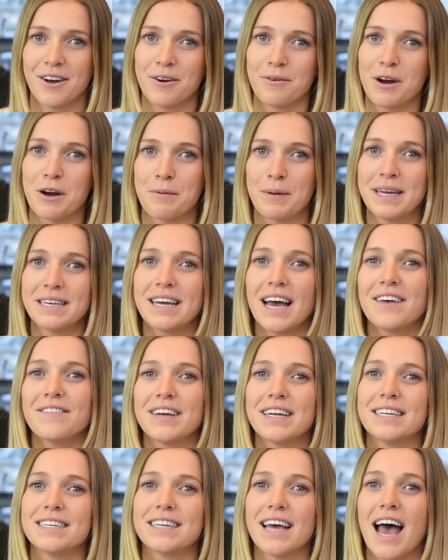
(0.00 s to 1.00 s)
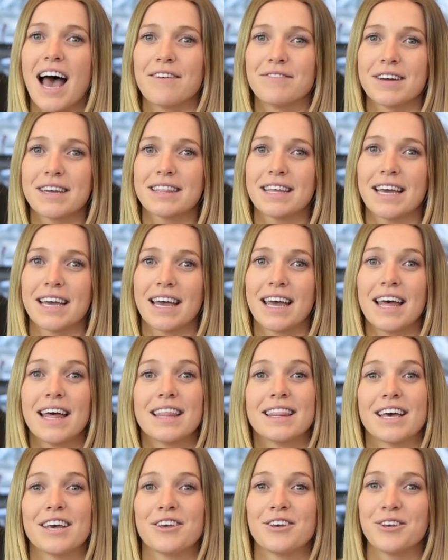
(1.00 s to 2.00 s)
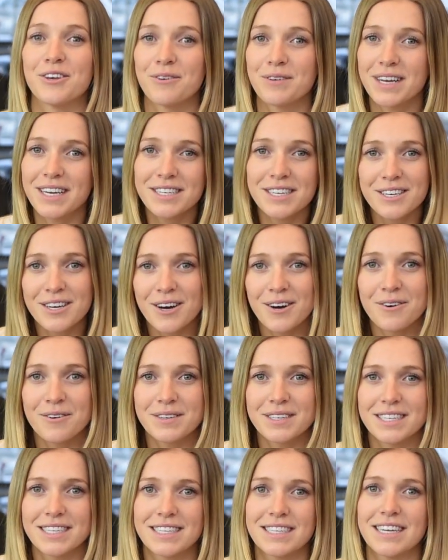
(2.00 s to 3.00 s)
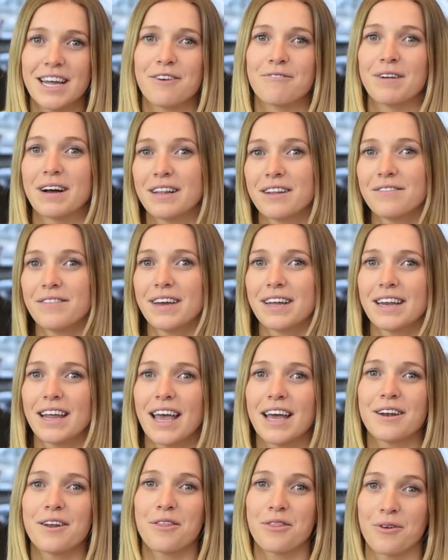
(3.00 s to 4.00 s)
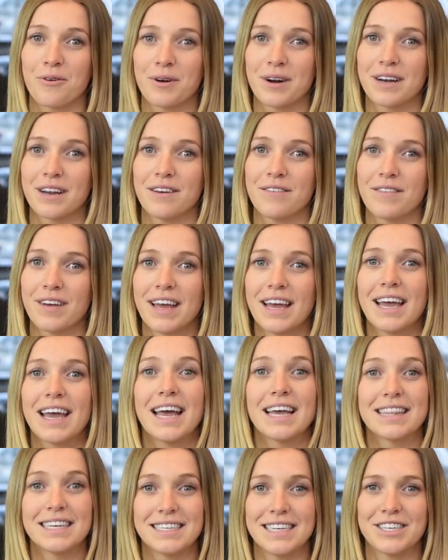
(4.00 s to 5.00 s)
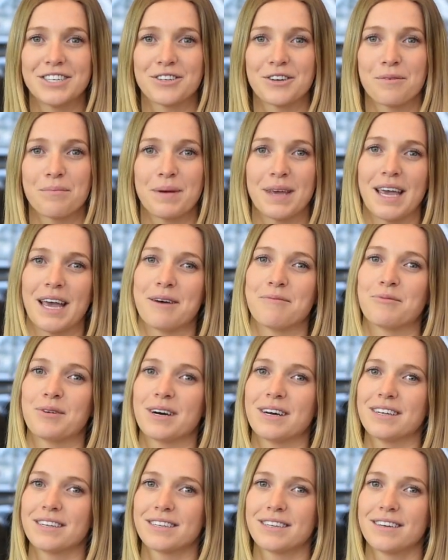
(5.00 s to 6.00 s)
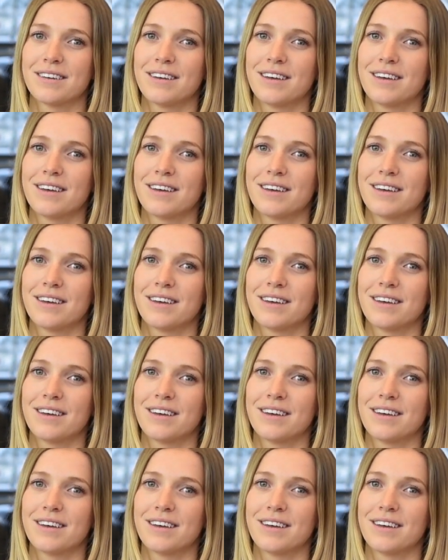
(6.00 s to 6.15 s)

where we dive into everything that you need to know to stay relevant and authoritative in the digital P M world.